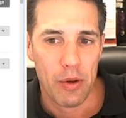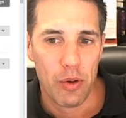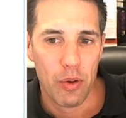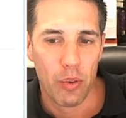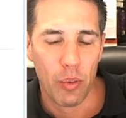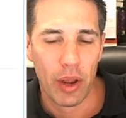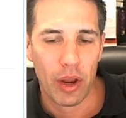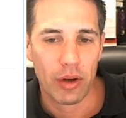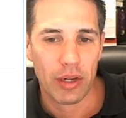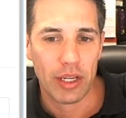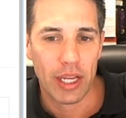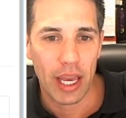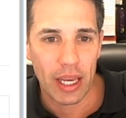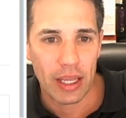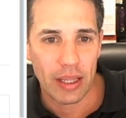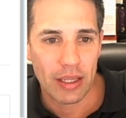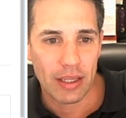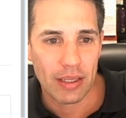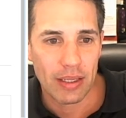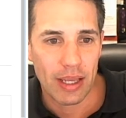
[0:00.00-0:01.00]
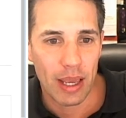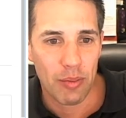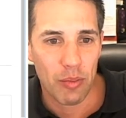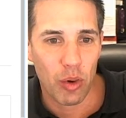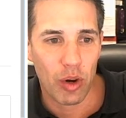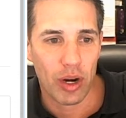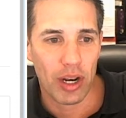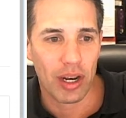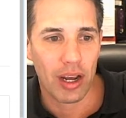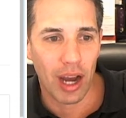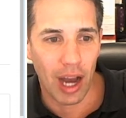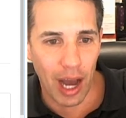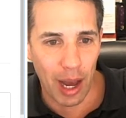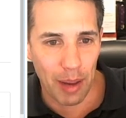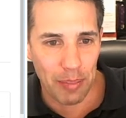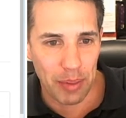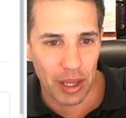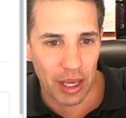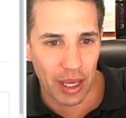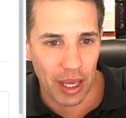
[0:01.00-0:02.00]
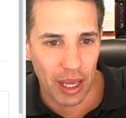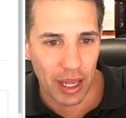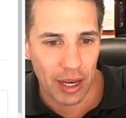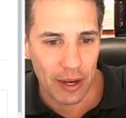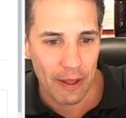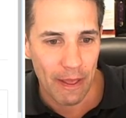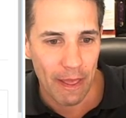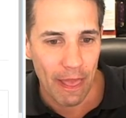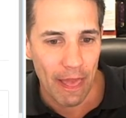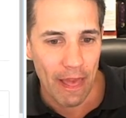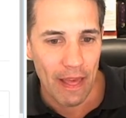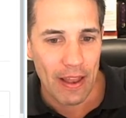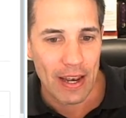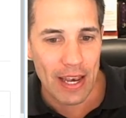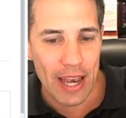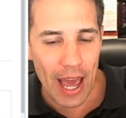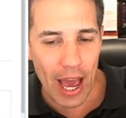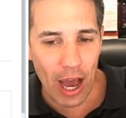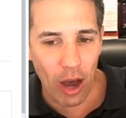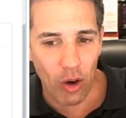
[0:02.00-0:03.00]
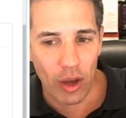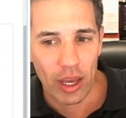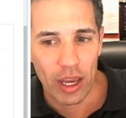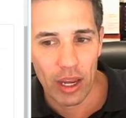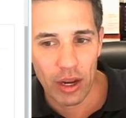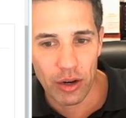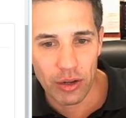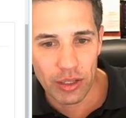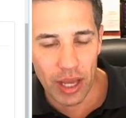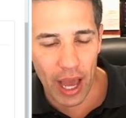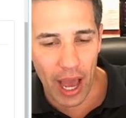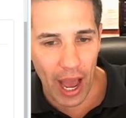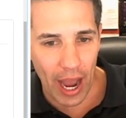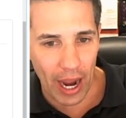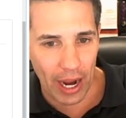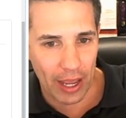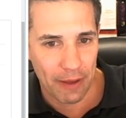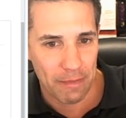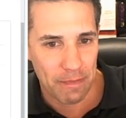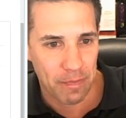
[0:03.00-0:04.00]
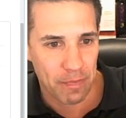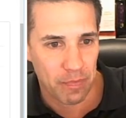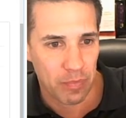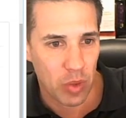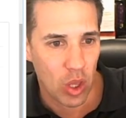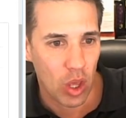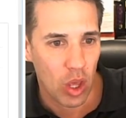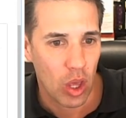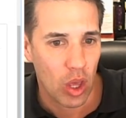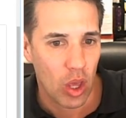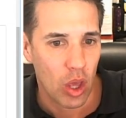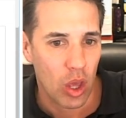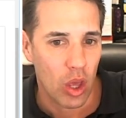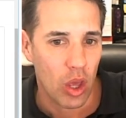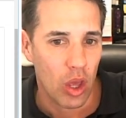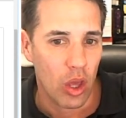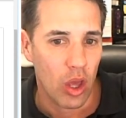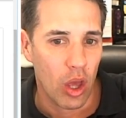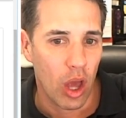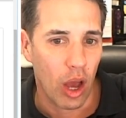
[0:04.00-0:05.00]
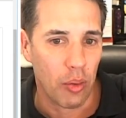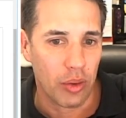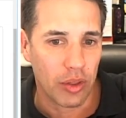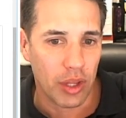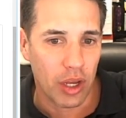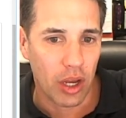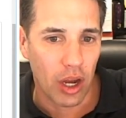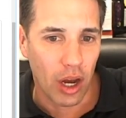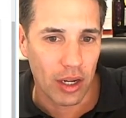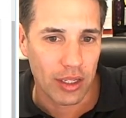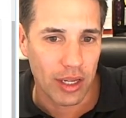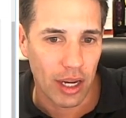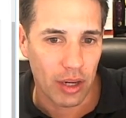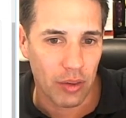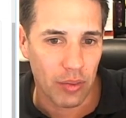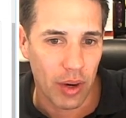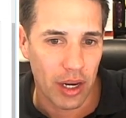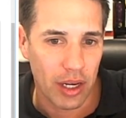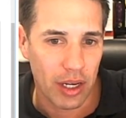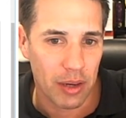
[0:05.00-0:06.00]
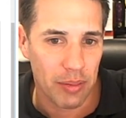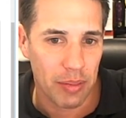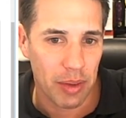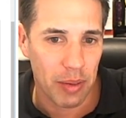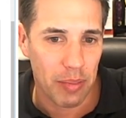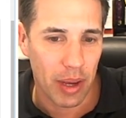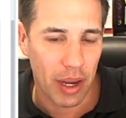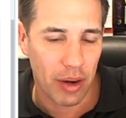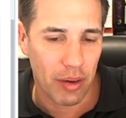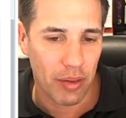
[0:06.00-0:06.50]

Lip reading: We are taking the same one and copying it. Now, here's a hack. I want the contact rating to be bigger